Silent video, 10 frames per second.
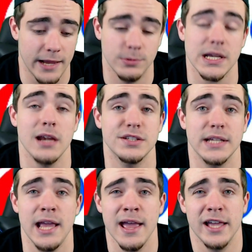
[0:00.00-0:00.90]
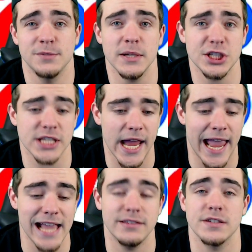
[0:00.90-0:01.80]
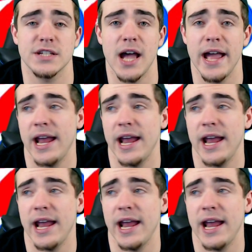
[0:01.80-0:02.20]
It was honestly, as much as I hate this guy,